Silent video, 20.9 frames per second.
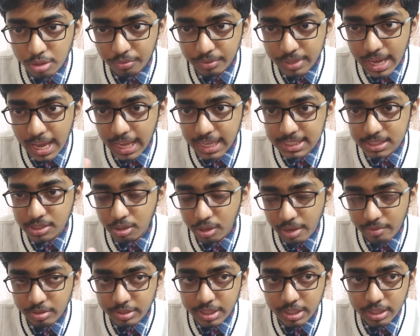of gas,
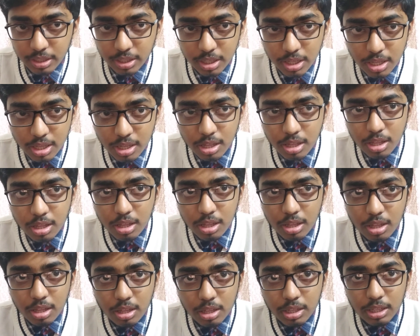everything,
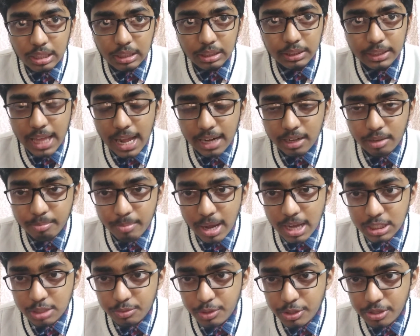that
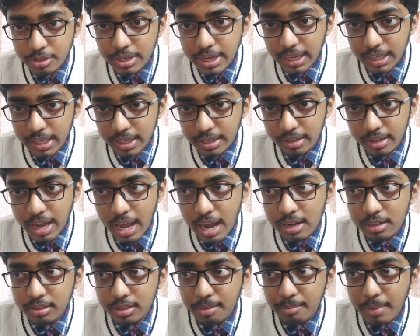mass which you're getting
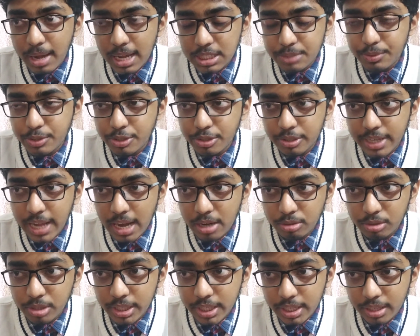and the mass which you're
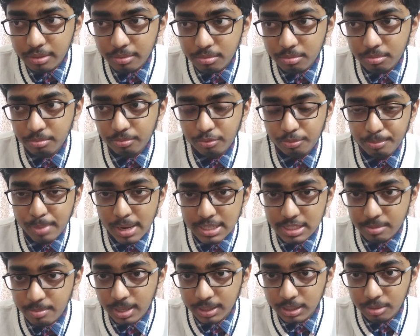calculating by
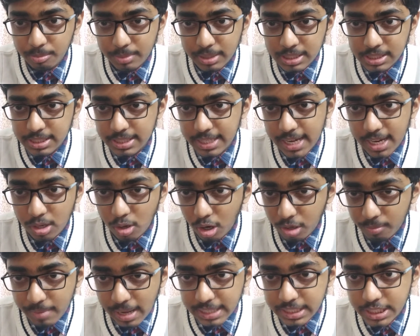some other means, they are
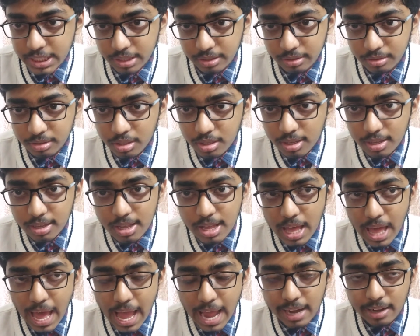not matching.
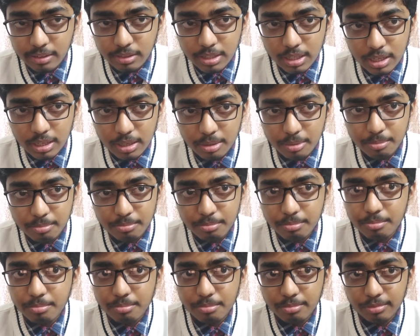And the
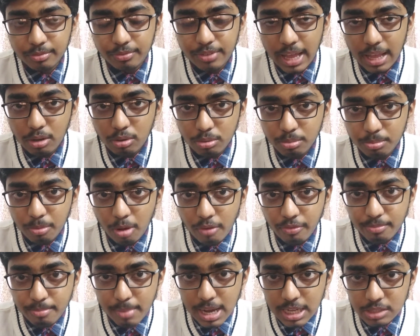value
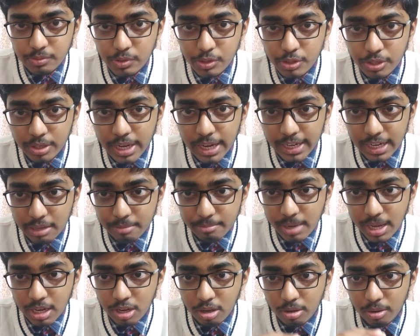of mass which you're getting
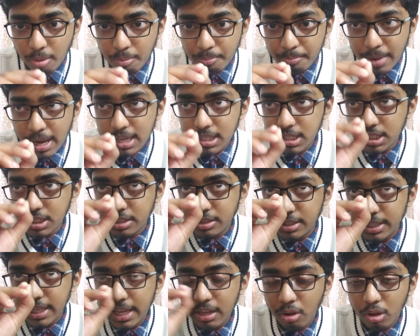by just
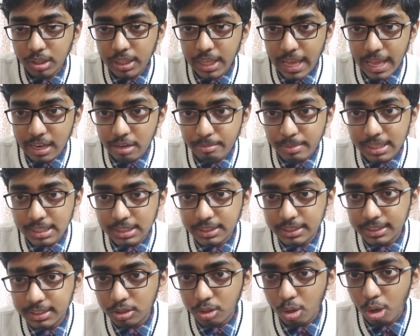seeing all the elements,
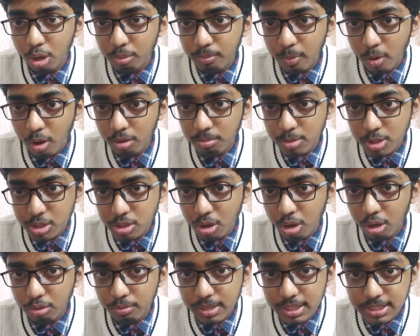it's almost
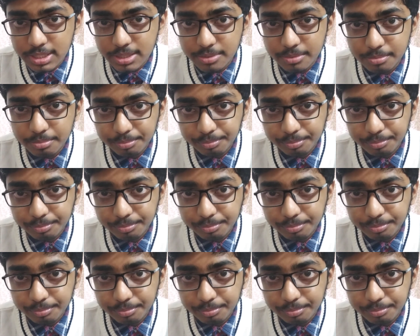always